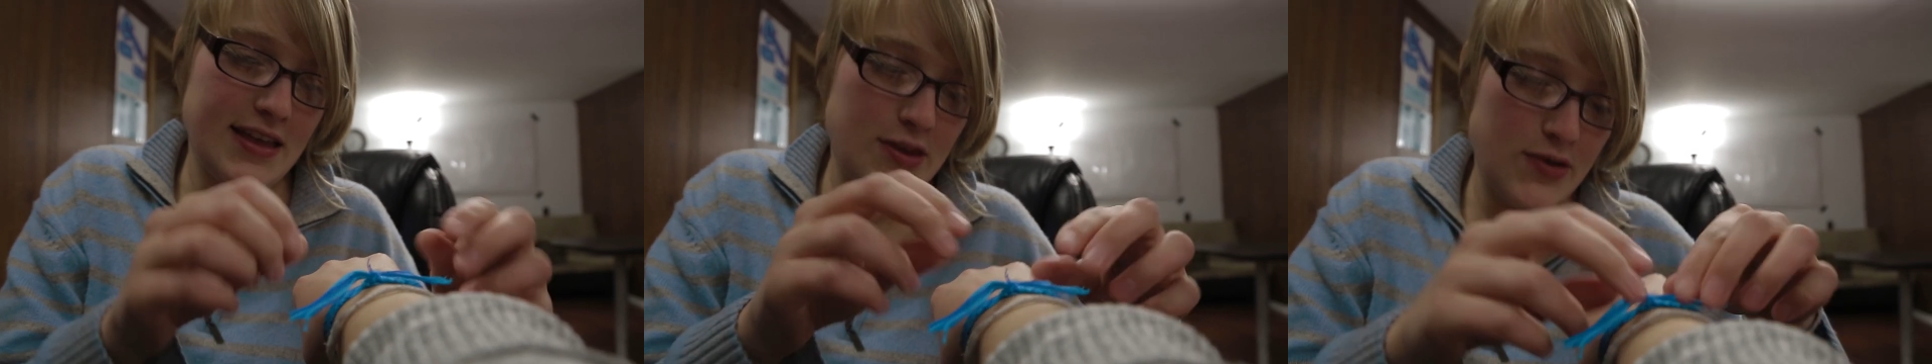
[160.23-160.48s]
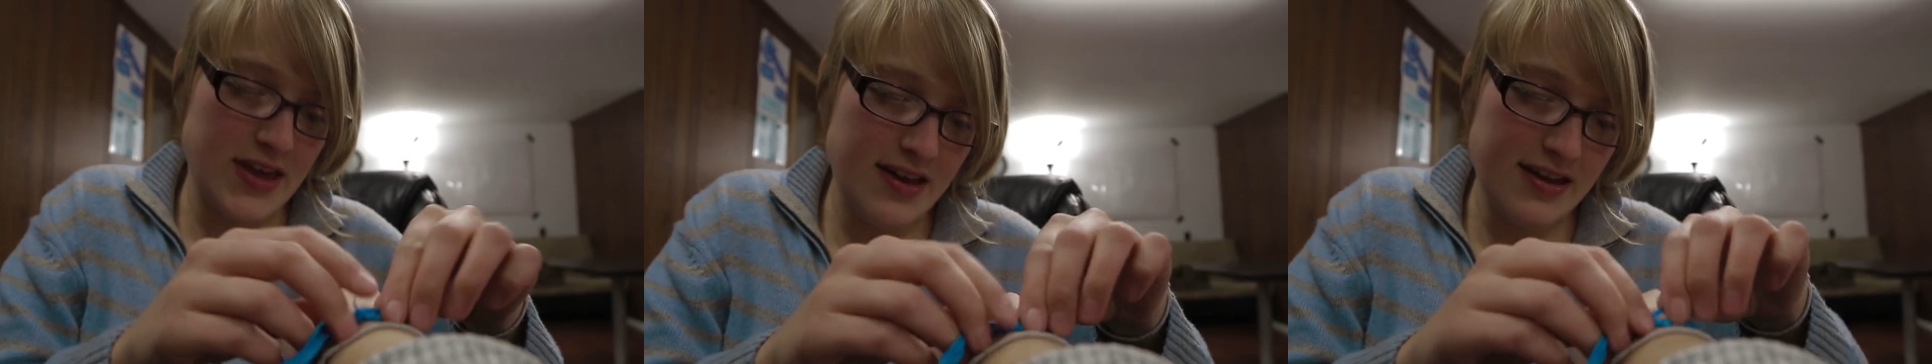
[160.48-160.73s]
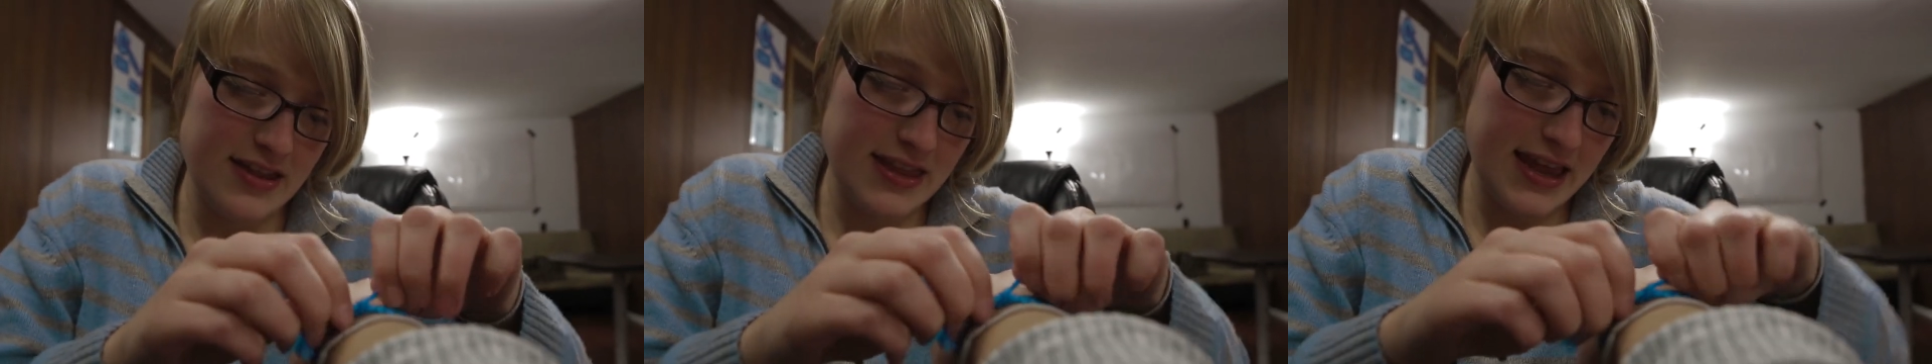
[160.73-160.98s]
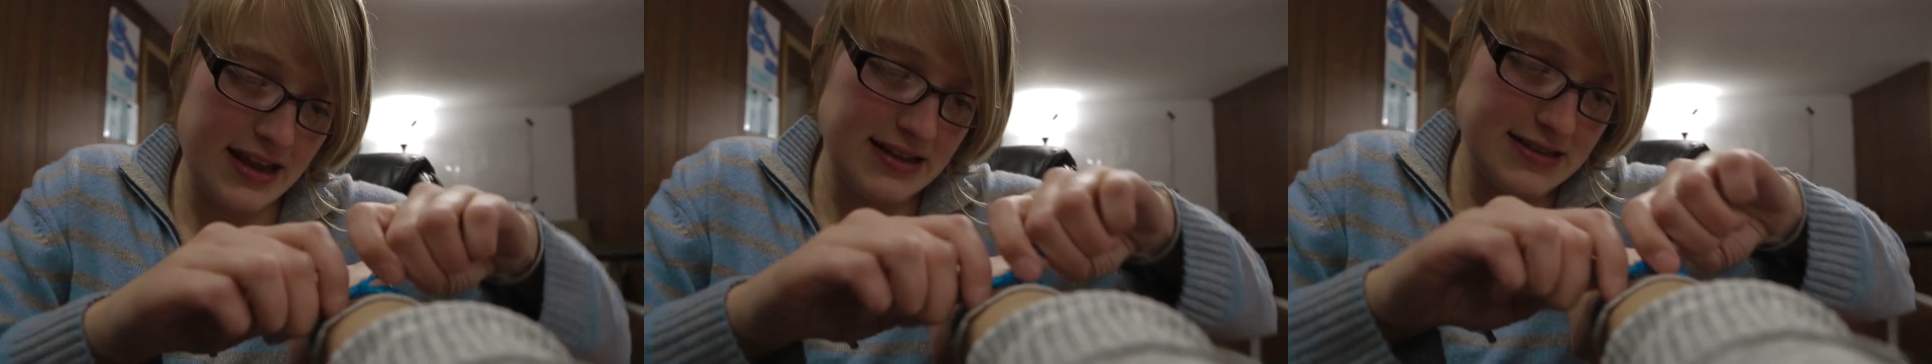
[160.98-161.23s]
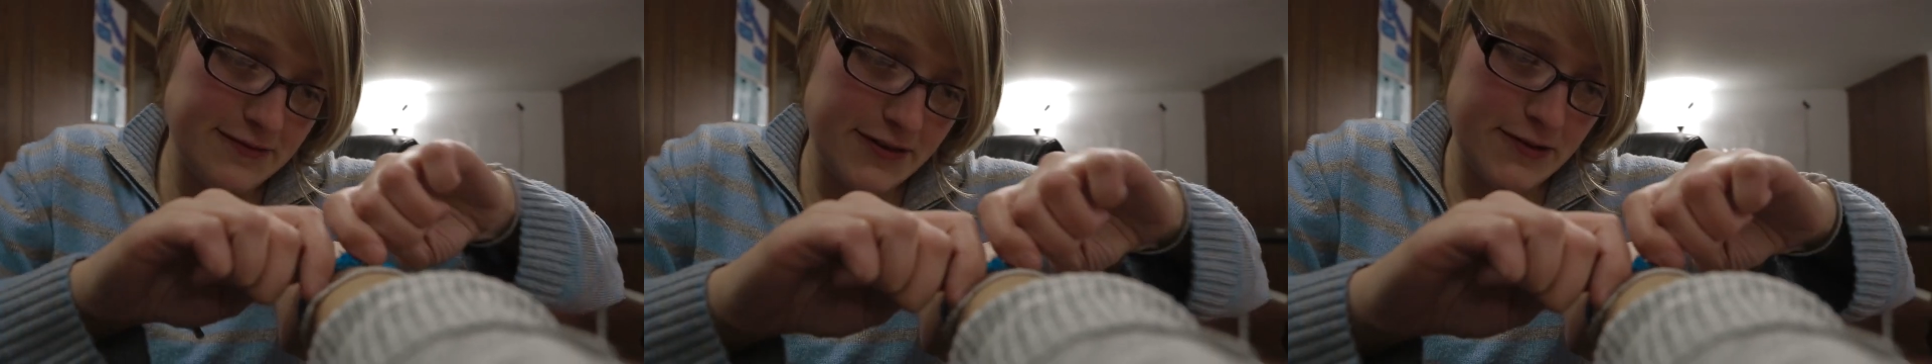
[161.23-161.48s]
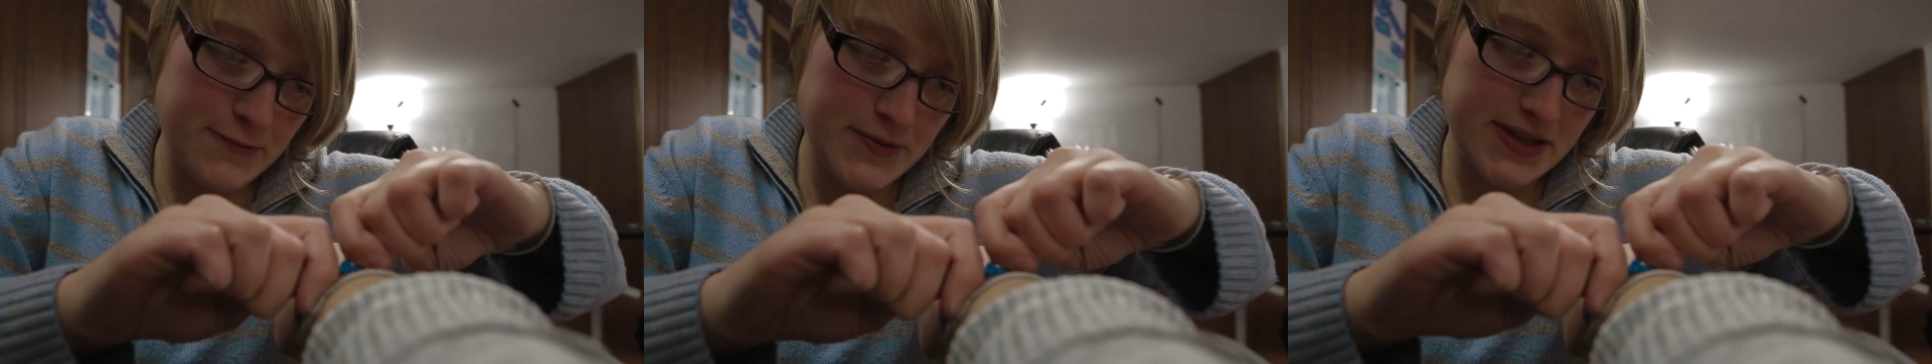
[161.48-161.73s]
You can cut the ends
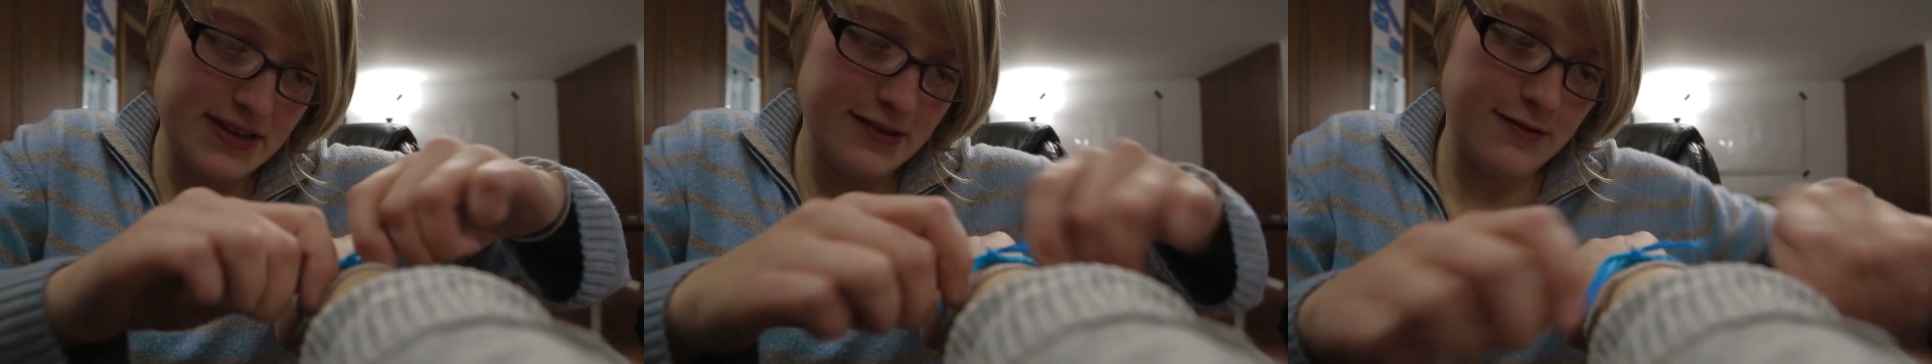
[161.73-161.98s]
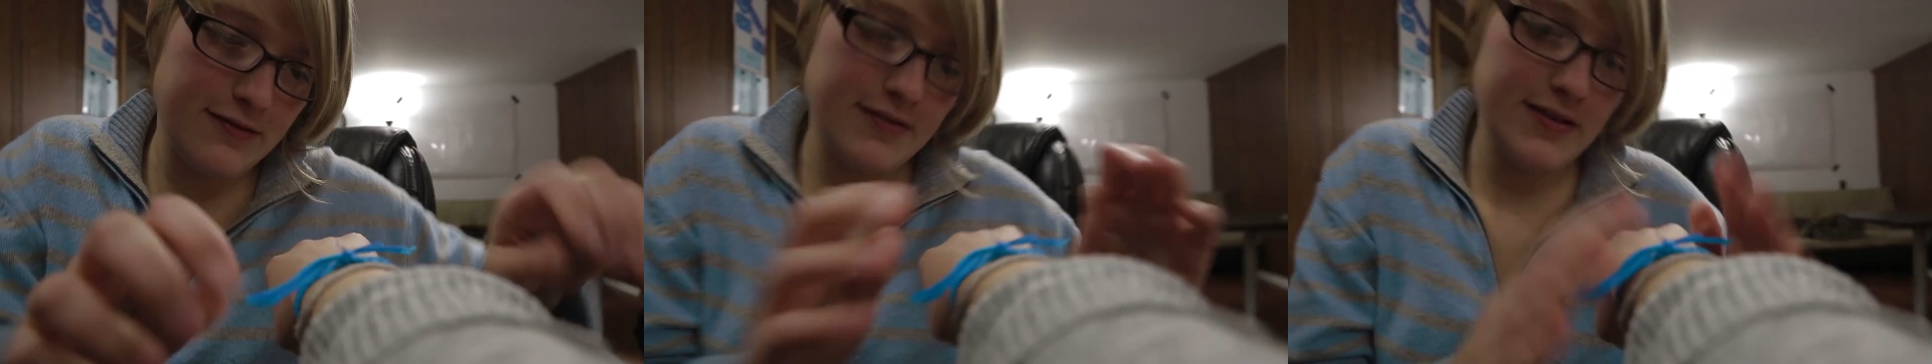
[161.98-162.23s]
if you want to.